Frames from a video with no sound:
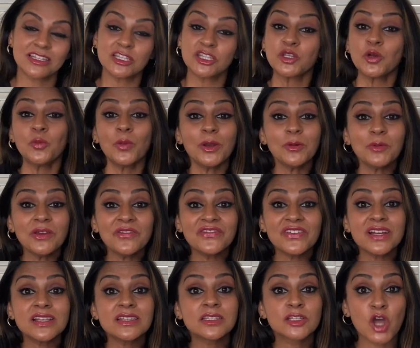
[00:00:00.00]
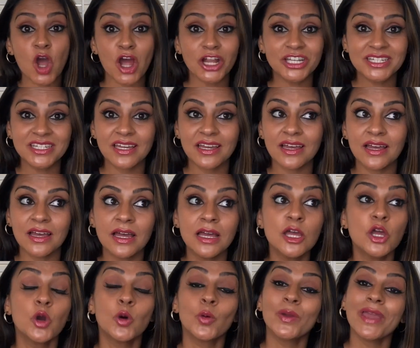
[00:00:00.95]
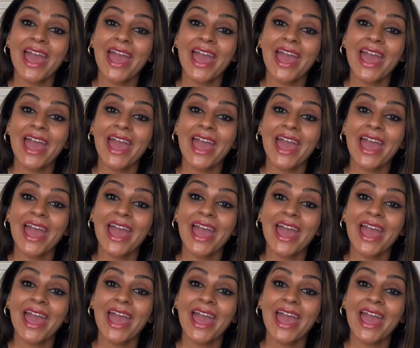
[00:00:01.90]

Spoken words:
So when we first got here, we